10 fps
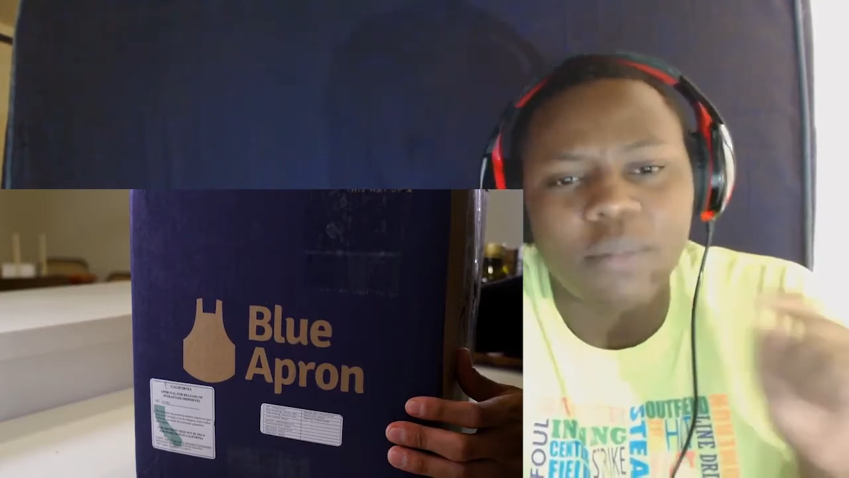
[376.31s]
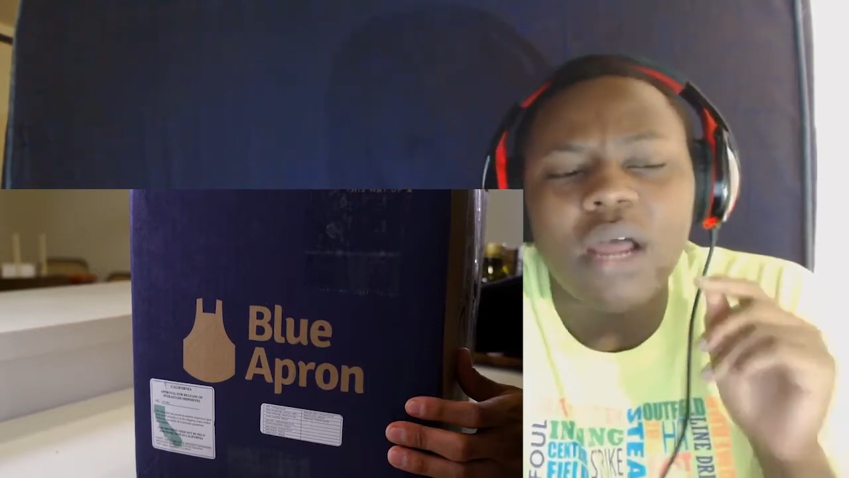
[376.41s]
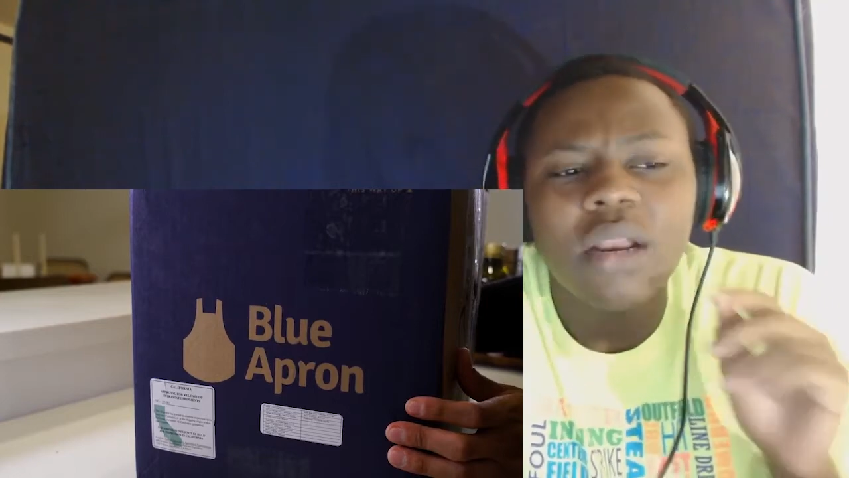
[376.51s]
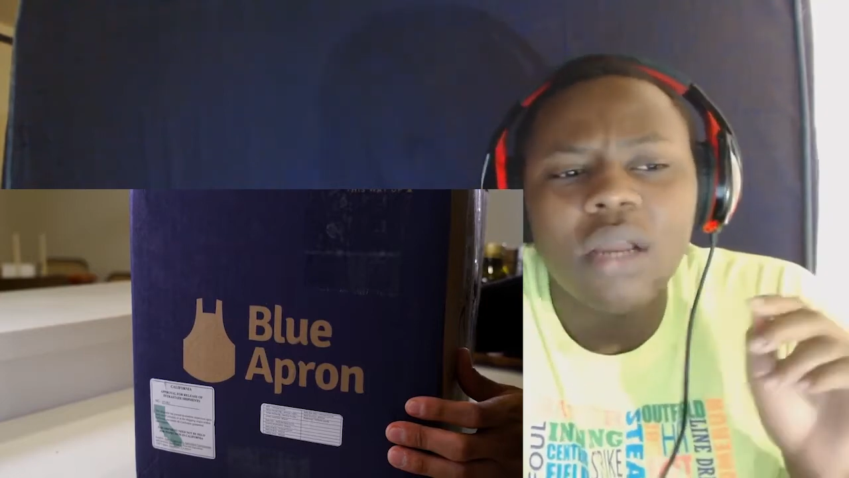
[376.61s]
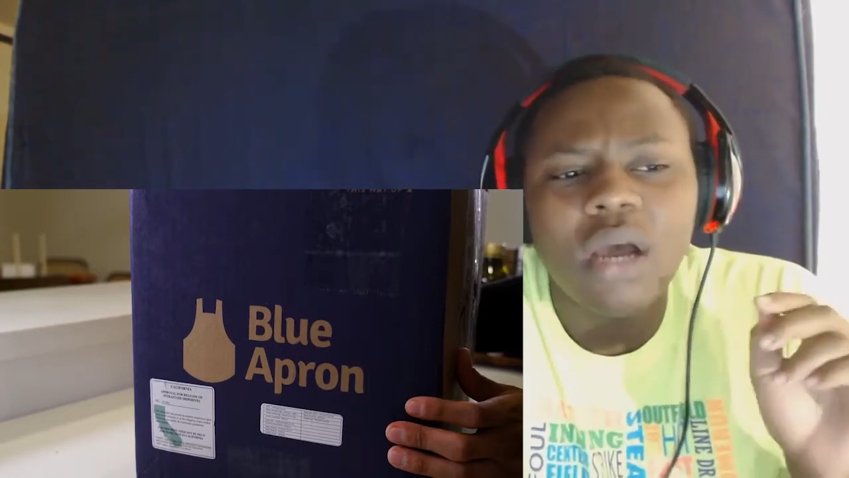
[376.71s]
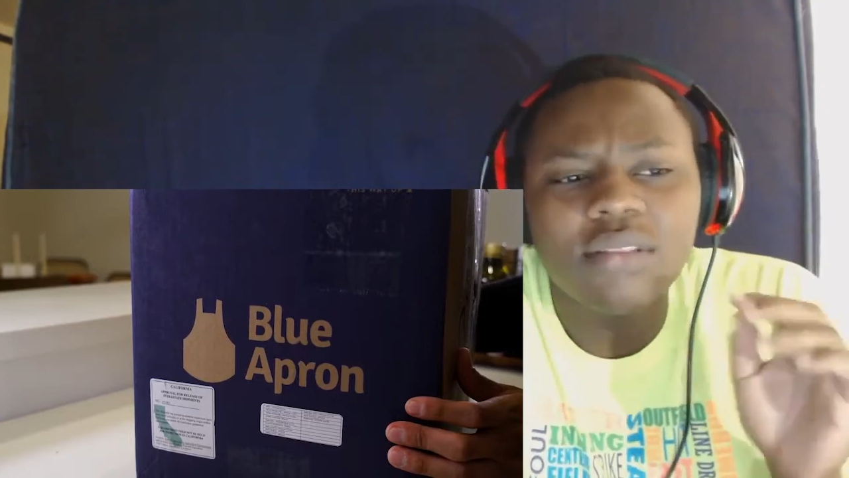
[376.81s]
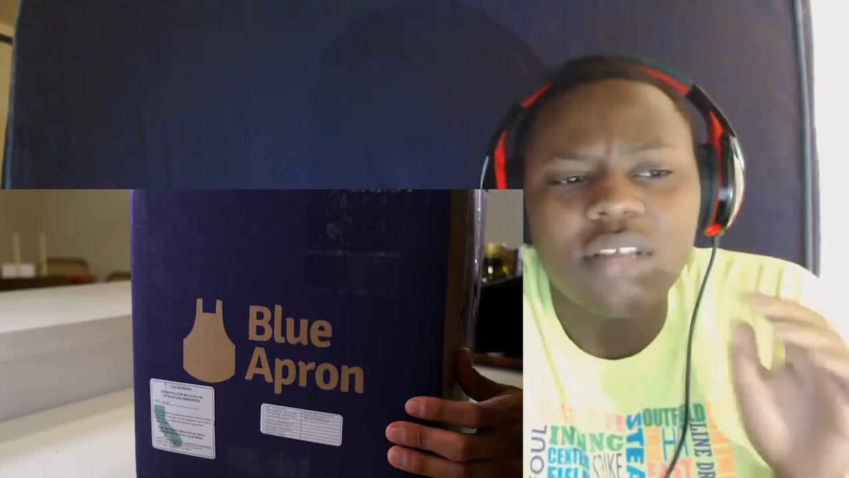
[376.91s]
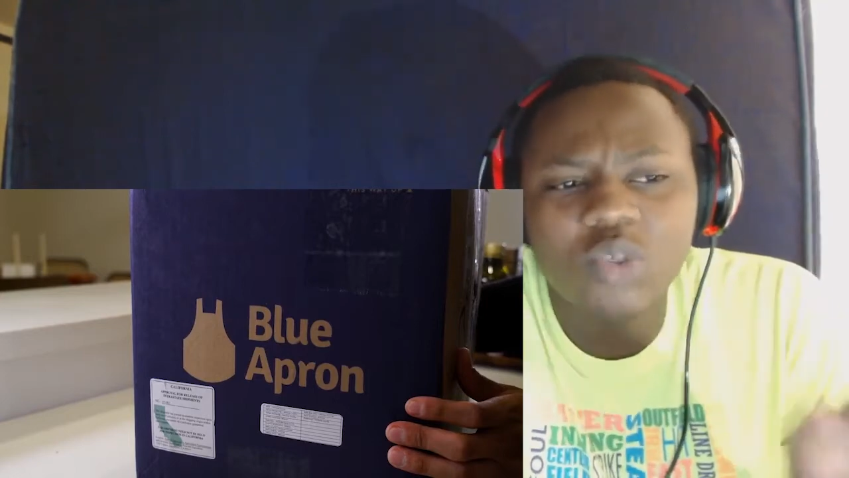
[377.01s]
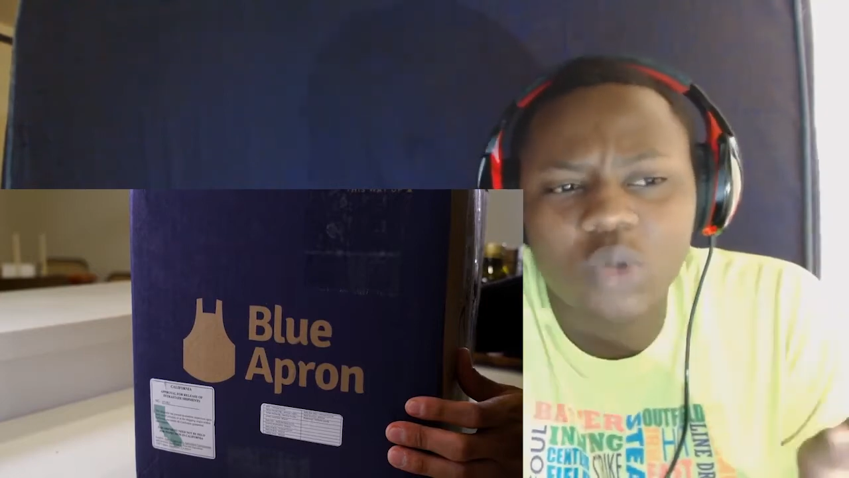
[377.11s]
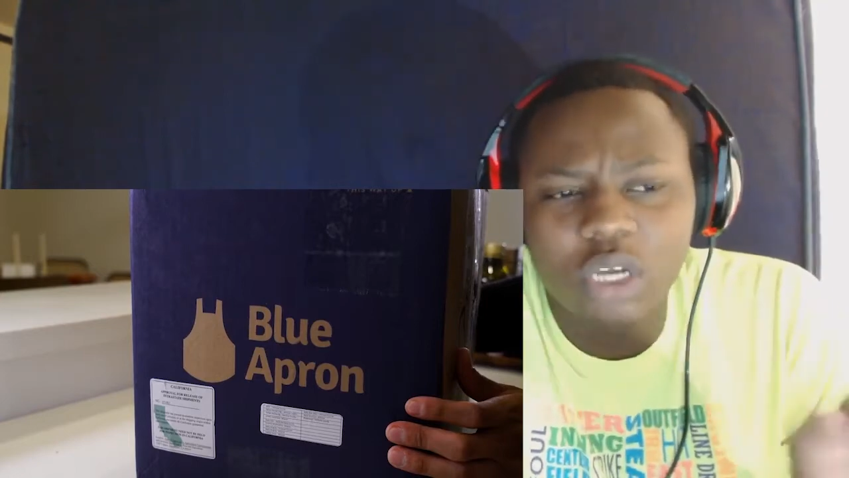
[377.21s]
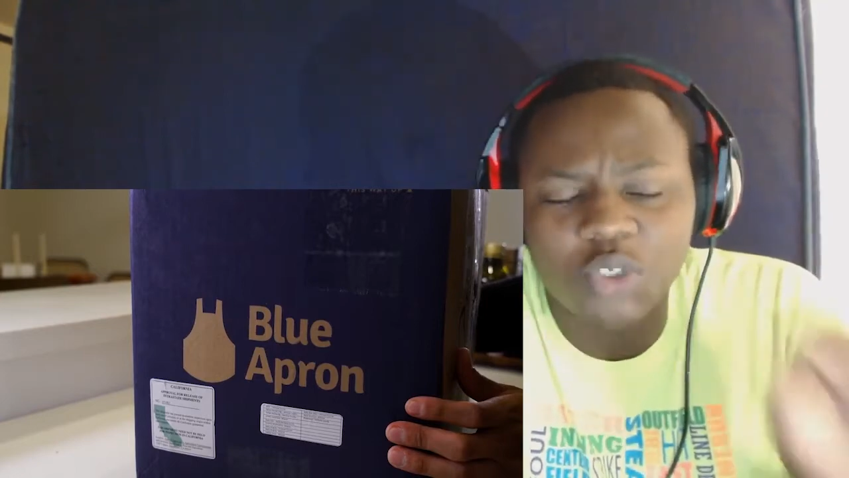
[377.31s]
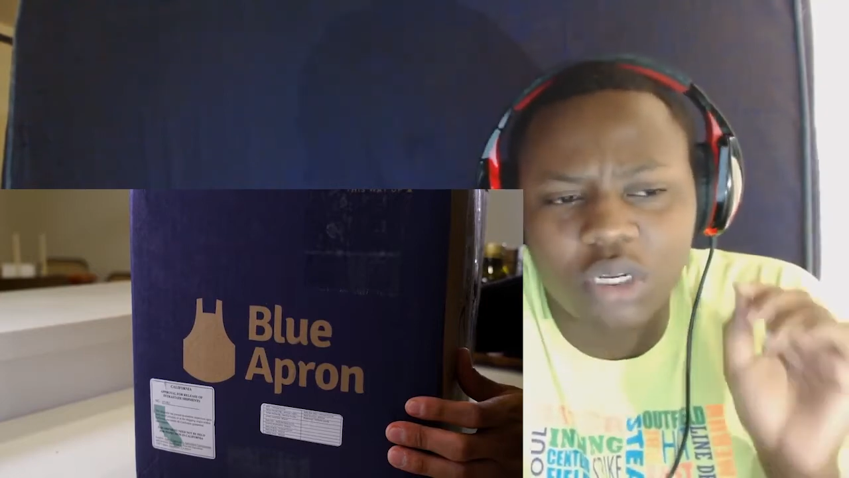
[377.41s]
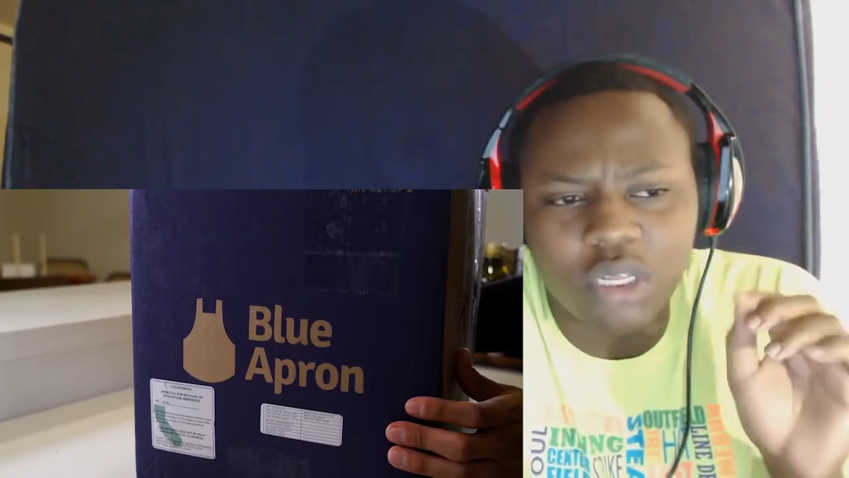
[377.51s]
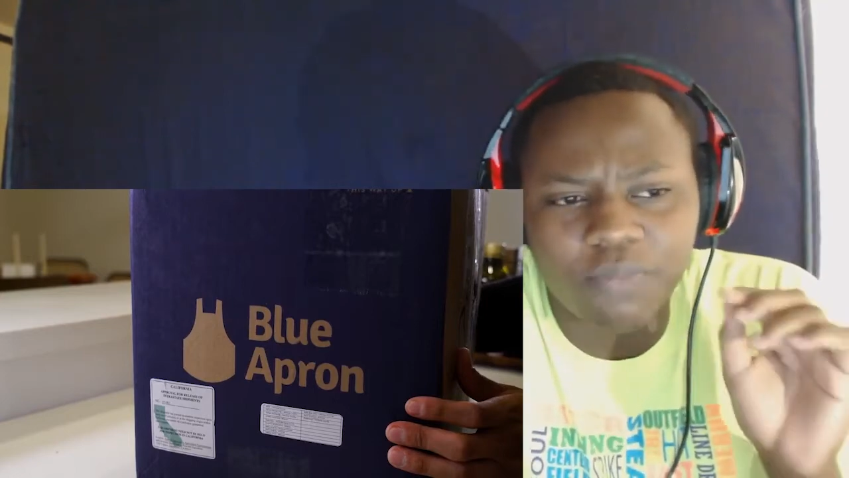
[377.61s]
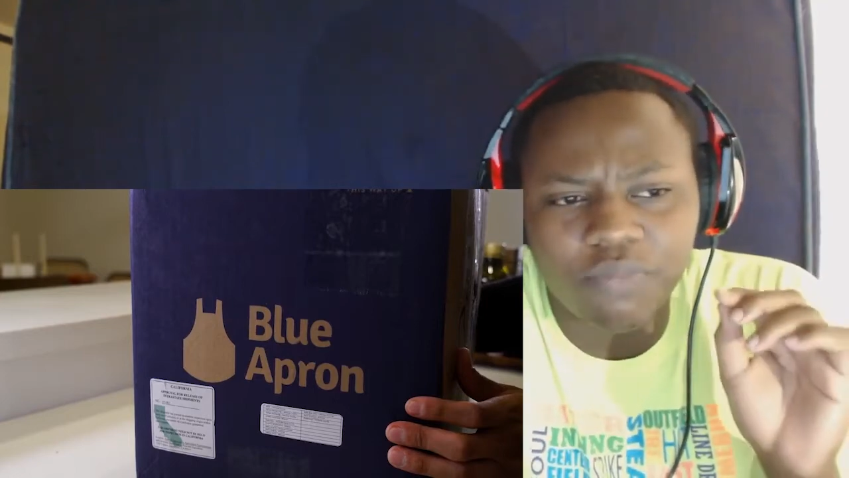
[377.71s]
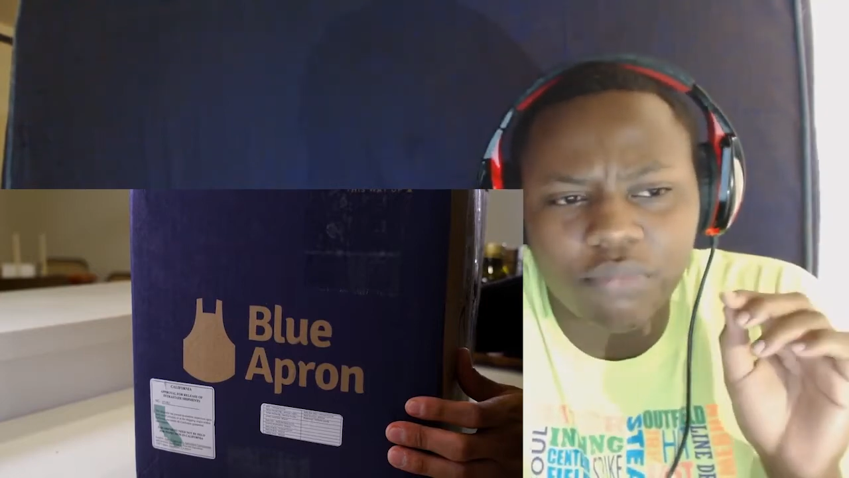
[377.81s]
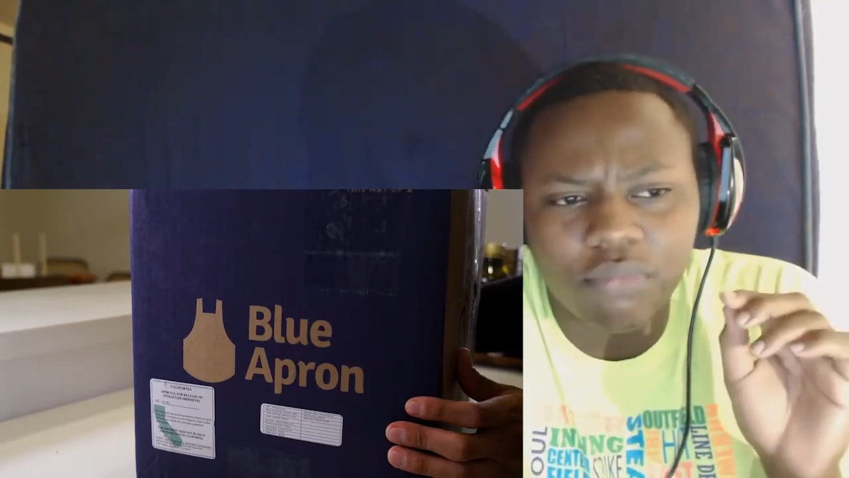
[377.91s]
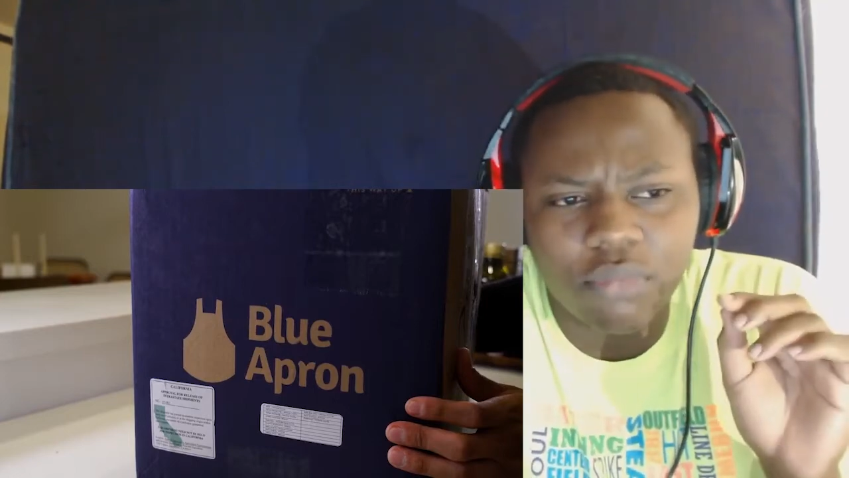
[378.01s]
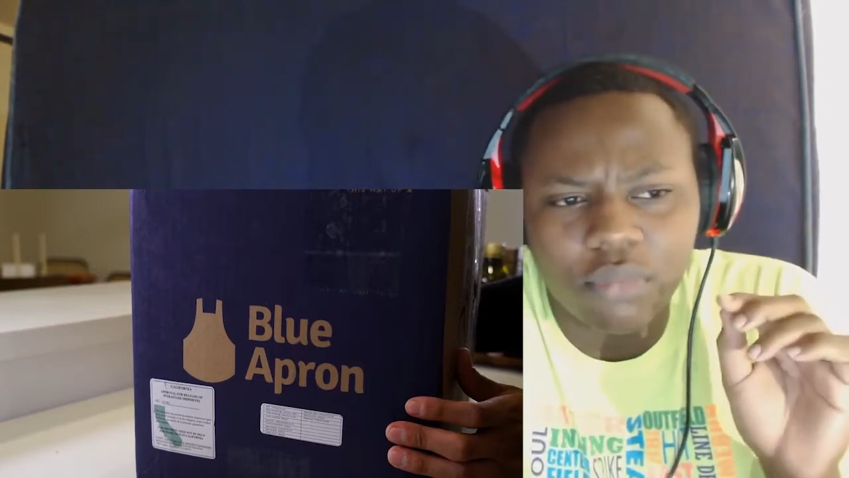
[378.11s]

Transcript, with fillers: And uh, this one actually